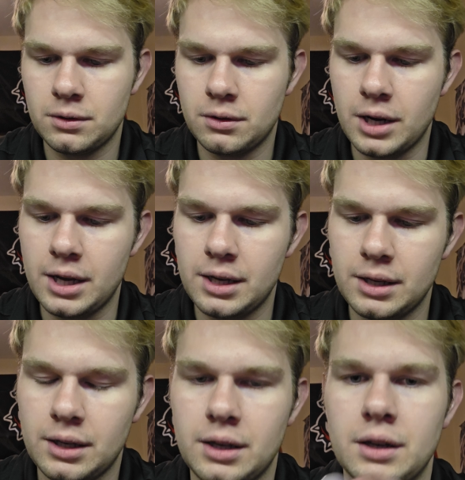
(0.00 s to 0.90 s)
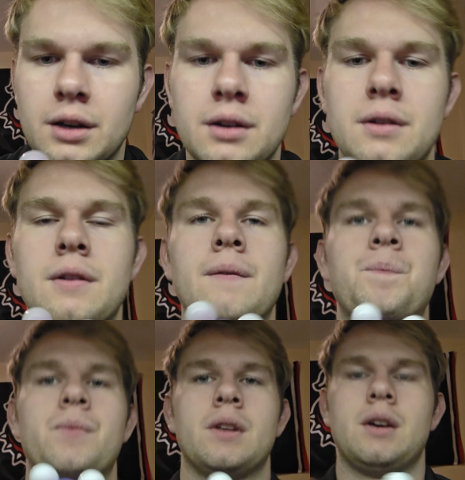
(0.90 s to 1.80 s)
Right here.
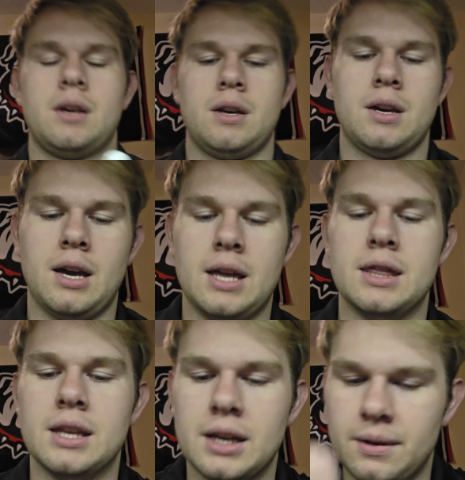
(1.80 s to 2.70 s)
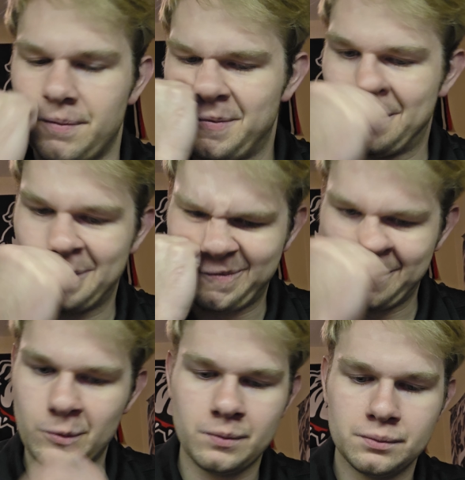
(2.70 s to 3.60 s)
And then
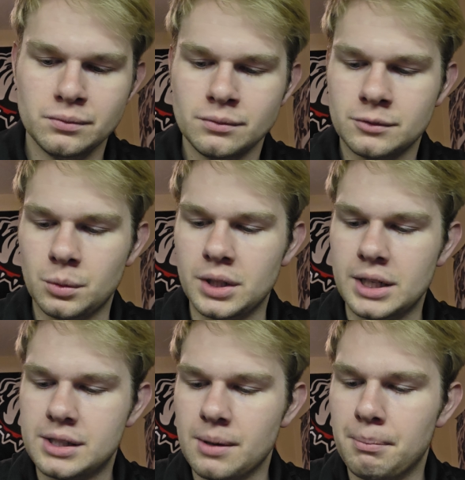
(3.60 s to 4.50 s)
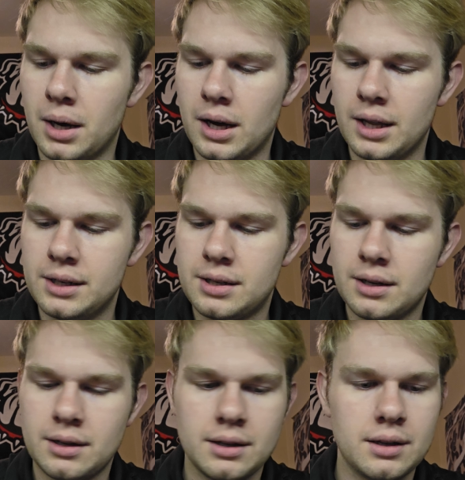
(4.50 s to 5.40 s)
we need to bond
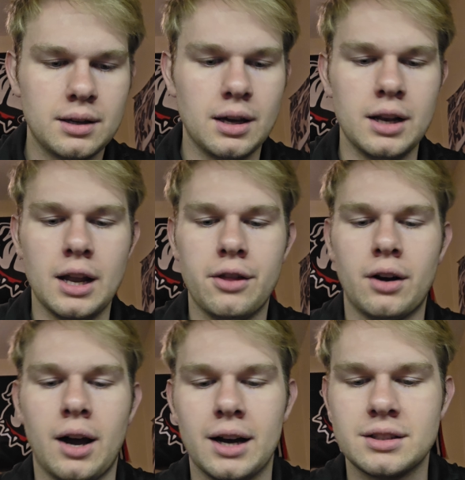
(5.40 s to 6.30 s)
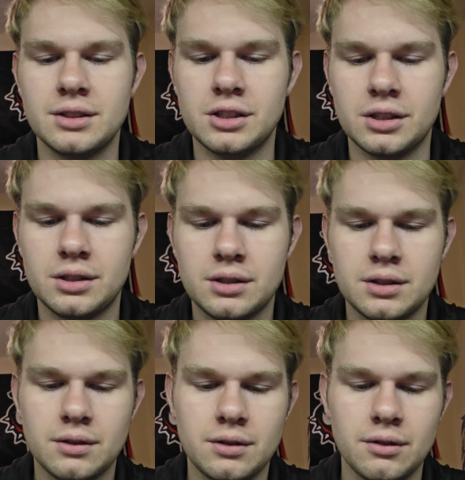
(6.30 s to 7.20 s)
another oxygen
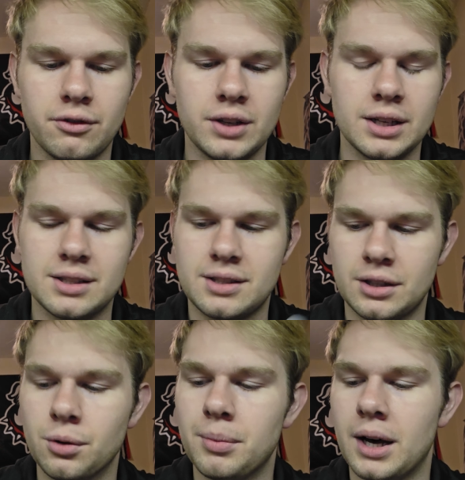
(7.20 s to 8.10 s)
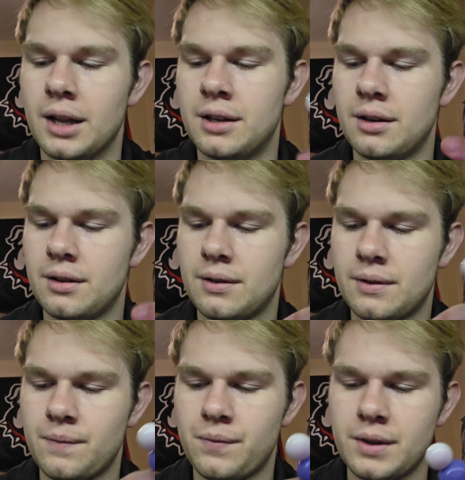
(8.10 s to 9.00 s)
via a single bond.
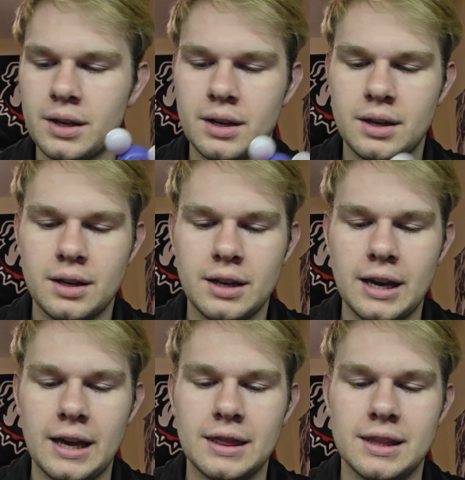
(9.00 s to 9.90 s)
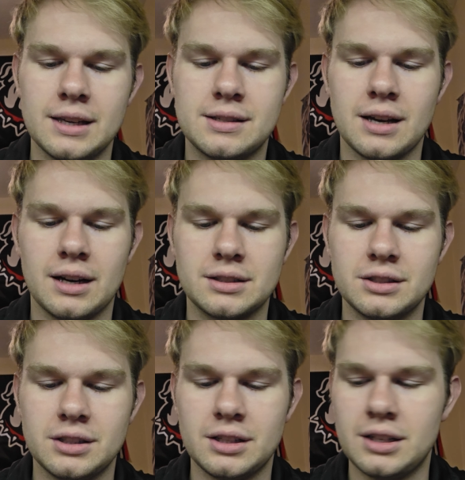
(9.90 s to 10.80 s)
And this
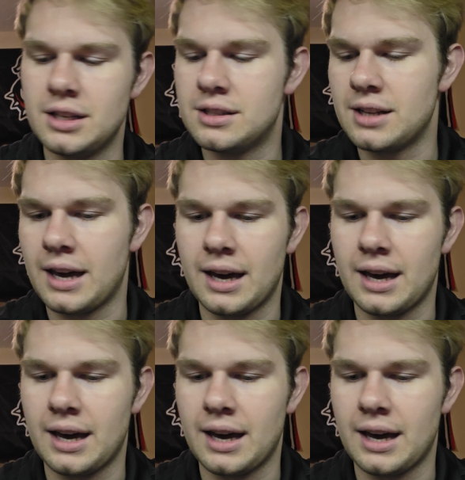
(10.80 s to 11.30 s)
oxygen needs to